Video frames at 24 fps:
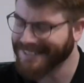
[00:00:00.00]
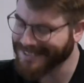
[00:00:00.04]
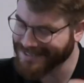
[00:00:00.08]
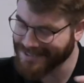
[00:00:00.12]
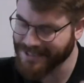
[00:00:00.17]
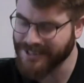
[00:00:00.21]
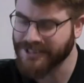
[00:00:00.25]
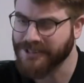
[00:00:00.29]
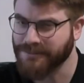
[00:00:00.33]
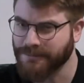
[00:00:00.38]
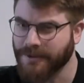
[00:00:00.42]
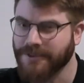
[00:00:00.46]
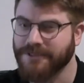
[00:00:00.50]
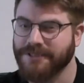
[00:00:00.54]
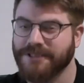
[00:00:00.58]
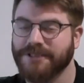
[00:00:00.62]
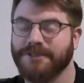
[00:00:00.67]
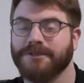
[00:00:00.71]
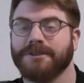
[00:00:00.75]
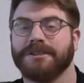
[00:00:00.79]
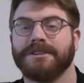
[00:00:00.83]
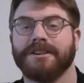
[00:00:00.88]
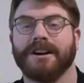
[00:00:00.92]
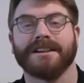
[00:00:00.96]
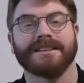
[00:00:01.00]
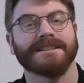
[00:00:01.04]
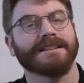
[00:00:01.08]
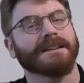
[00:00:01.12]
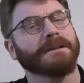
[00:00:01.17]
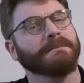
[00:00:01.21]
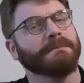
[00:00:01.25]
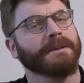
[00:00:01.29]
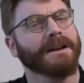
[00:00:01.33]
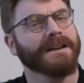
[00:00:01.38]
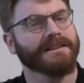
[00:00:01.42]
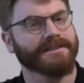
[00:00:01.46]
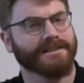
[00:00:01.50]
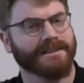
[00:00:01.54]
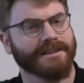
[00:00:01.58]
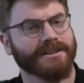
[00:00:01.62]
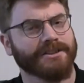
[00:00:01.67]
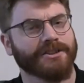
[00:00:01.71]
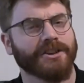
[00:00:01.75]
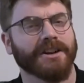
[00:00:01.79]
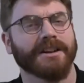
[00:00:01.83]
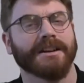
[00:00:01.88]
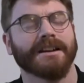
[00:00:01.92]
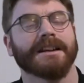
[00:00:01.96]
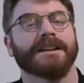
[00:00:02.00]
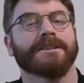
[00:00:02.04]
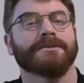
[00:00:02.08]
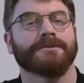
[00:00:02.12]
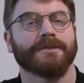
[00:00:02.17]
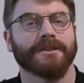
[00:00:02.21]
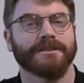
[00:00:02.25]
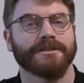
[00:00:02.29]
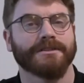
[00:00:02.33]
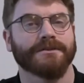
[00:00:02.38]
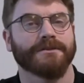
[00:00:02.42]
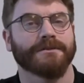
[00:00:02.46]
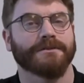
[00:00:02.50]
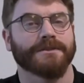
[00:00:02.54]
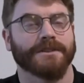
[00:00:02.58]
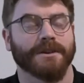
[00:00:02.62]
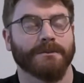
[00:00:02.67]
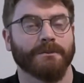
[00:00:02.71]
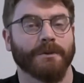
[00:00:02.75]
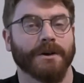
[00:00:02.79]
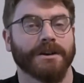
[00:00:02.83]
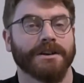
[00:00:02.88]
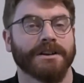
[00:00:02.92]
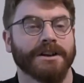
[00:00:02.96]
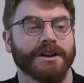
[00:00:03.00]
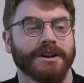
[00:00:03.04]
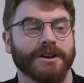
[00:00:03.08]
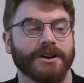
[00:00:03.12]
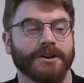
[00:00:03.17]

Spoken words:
You're supposed to do it nicely. Place it gently in front of someone